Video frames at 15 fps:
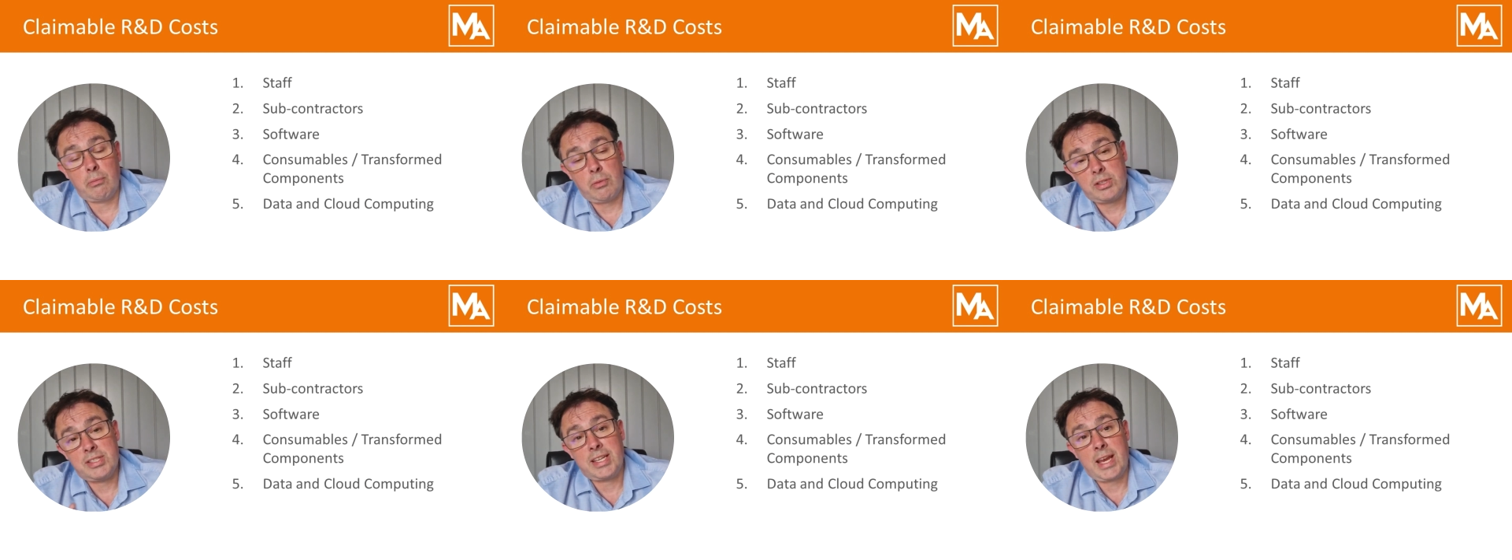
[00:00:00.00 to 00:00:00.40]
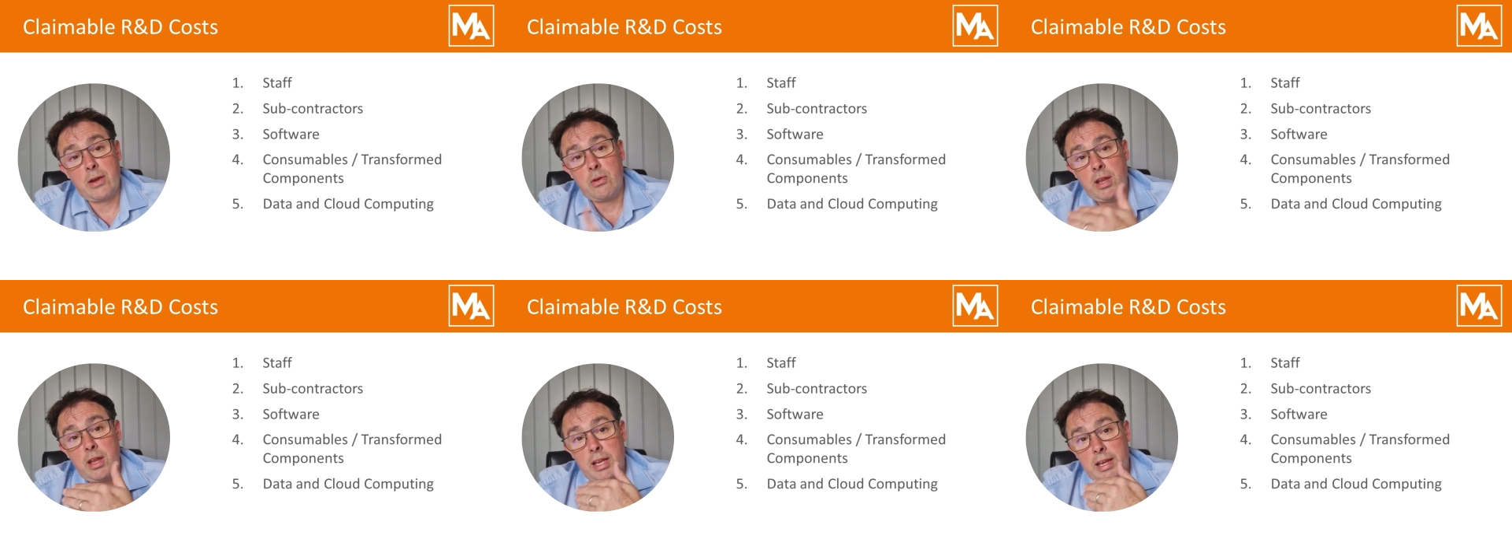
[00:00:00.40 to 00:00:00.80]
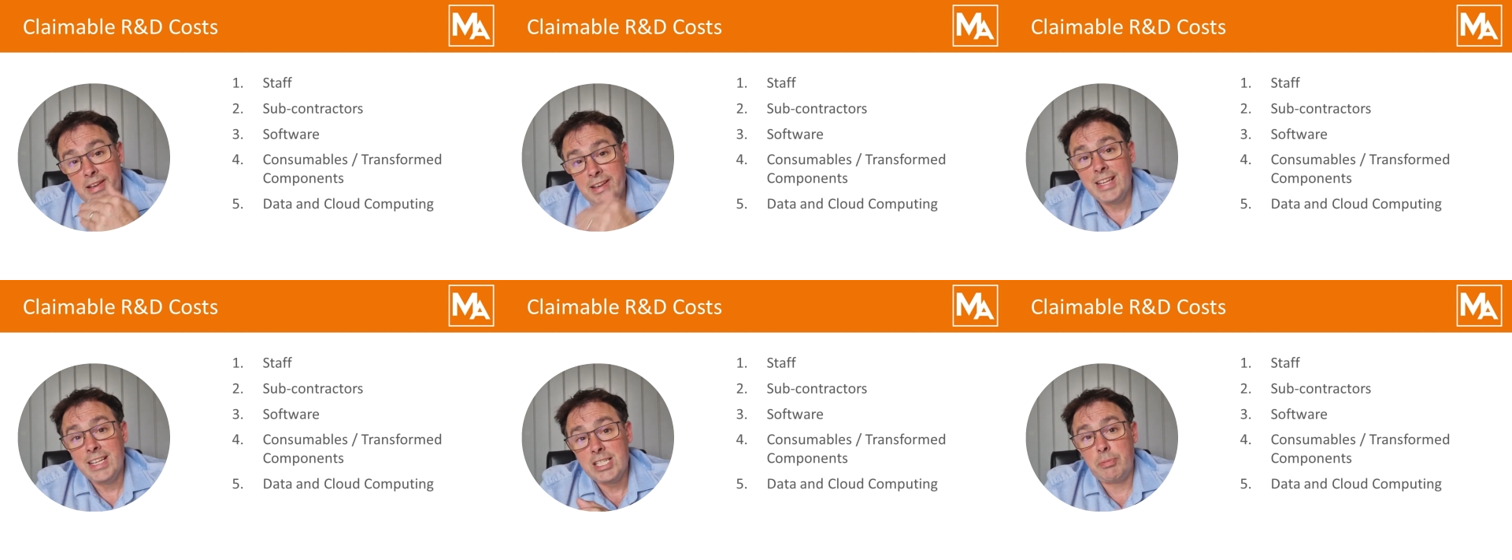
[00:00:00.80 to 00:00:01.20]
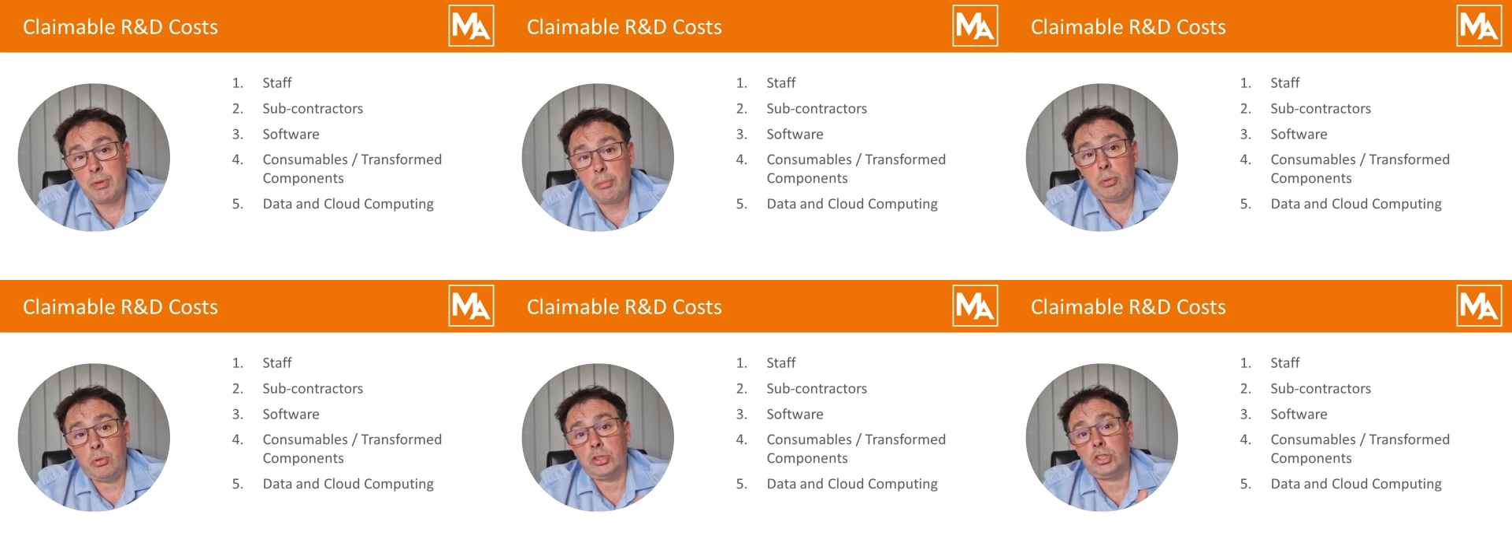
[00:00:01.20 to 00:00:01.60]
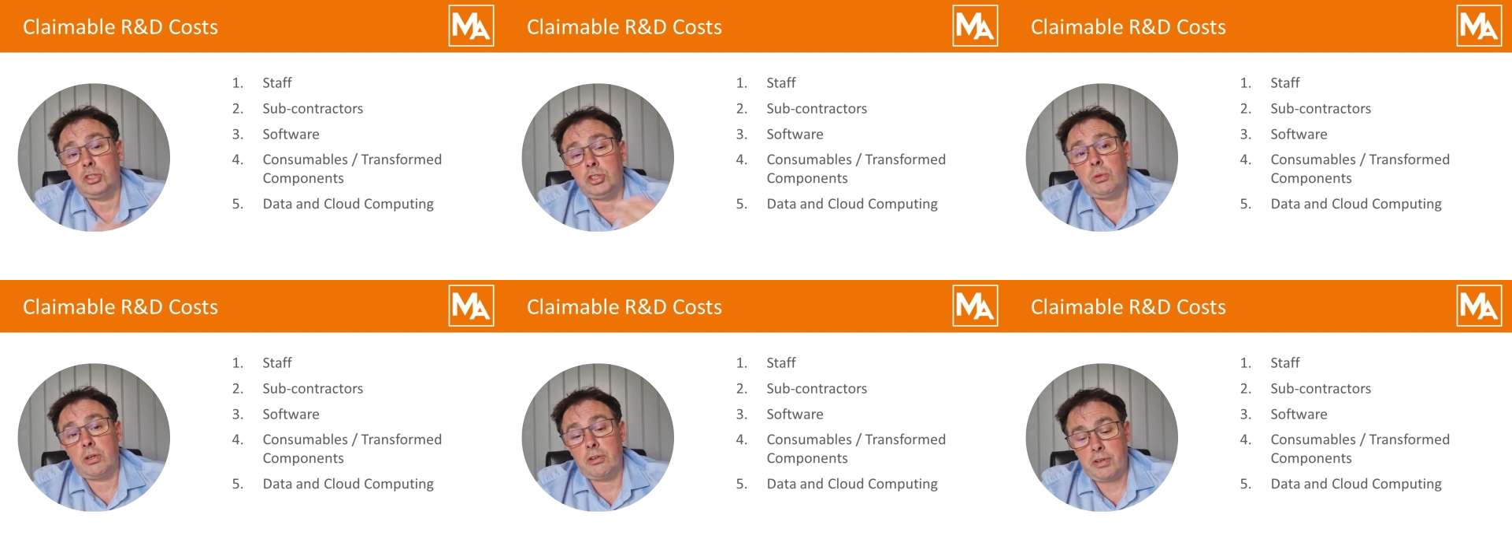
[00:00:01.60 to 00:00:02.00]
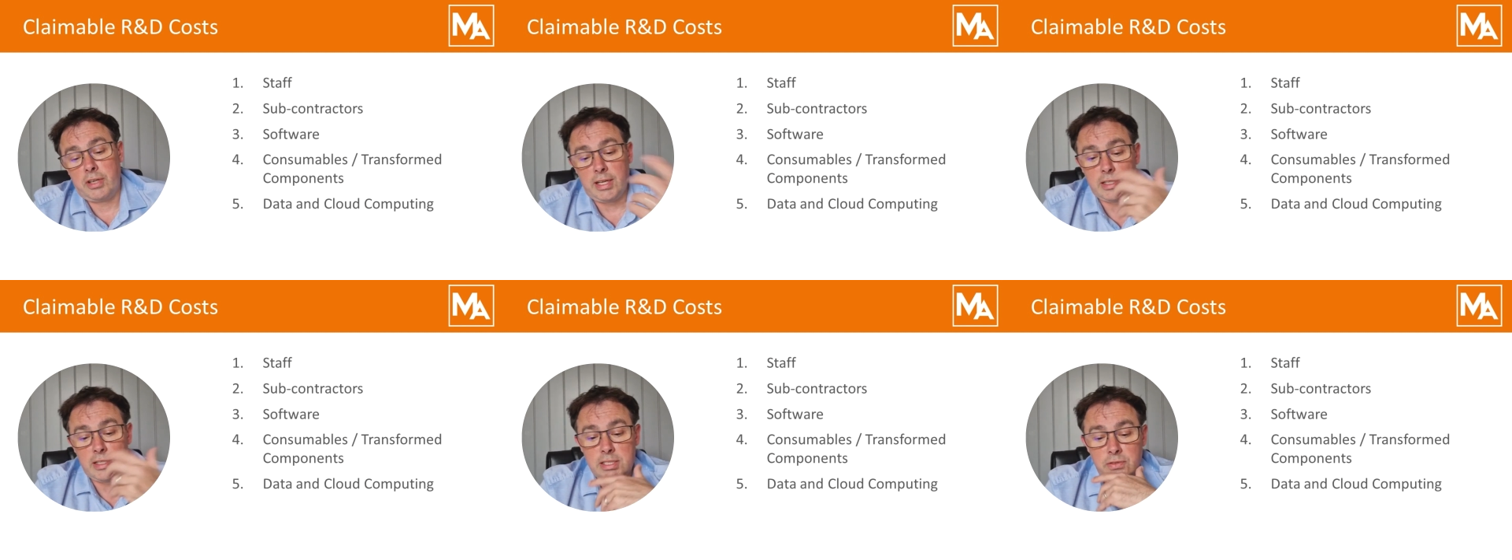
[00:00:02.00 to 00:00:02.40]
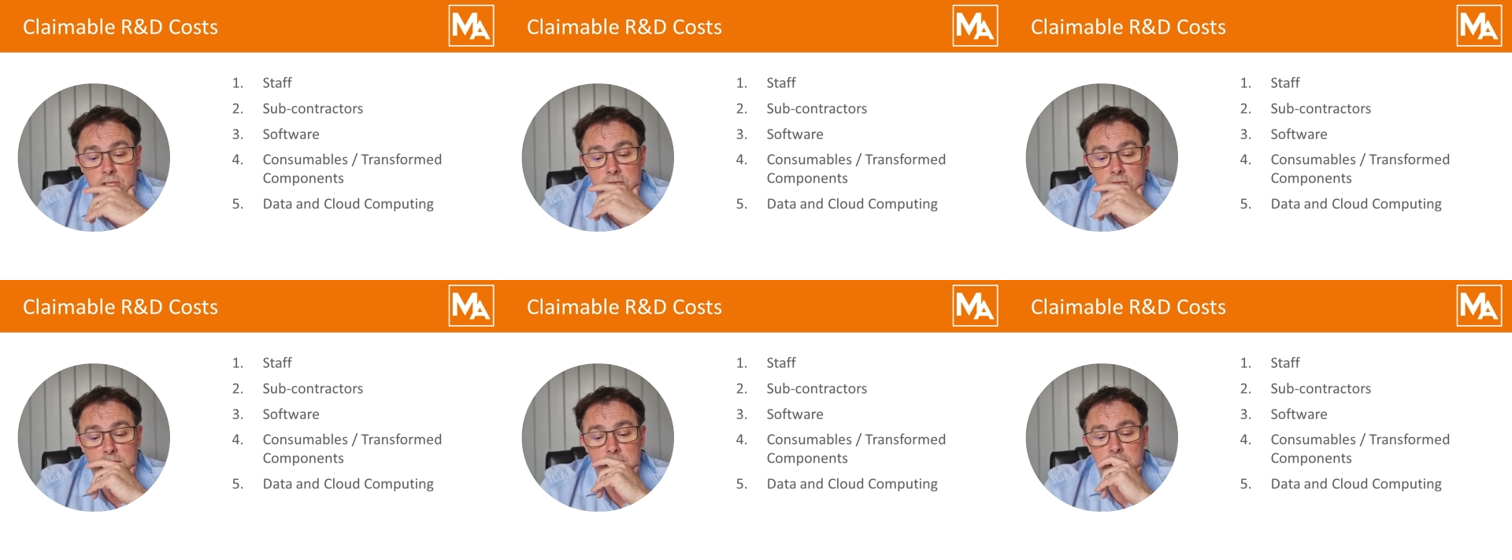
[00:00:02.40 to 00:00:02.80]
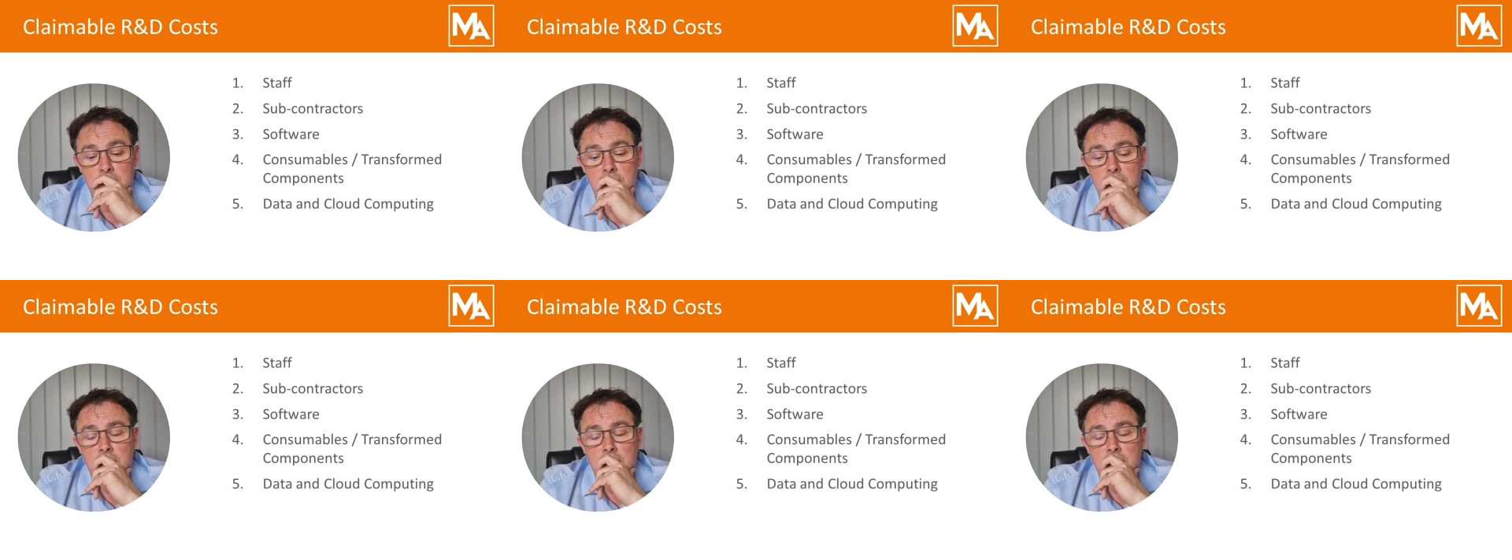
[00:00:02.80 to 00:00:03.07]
Once again, needs to be apportioned to R&D activities.